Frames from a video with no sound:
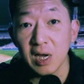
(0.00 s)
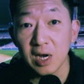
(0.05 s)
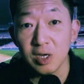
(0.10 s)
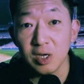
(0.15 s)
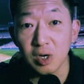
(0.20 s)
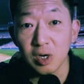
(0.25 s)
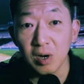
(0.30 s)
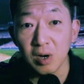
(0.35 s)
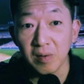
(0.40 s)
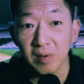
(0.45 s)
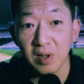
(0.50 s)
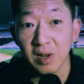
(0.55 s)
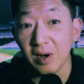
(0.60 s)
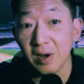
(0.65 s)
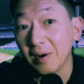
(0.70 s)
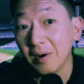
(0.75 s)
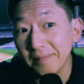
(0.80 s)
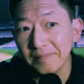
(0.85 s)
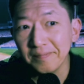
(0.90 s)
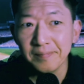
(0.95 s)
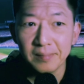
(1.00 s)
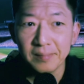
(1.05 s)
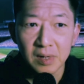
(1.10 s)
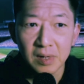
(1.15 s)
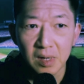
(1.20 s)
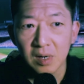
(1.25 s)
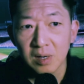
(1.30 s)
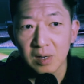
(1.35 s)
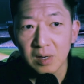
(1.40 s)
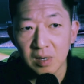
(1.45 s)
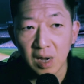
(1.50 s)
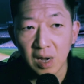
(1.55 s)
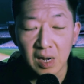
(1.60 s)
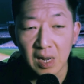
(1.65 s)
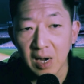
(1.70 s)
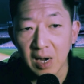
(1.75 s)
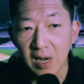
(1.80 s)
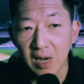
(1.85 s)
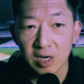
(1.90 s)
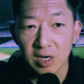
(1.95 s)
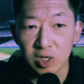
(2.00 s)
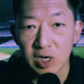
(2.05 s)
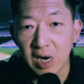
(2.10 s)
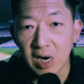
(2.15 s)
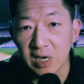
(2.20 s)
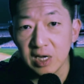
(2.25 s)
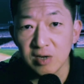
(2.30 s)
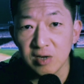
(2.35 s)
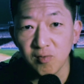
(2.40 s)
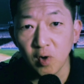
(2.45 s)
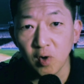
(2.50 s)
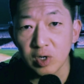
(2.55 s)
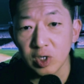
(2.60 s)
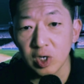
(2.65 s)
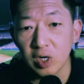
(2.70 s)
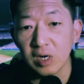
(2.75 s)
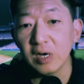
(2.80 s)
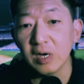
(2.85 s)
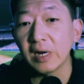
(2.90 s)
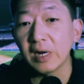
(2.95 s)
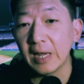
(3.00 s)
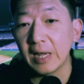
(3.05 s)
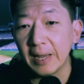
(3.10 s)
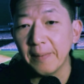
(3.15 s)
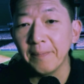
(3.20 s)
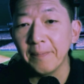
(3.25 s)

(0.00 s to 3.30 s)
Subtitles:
Eye Joe, talking like a Chinese fortune cookie.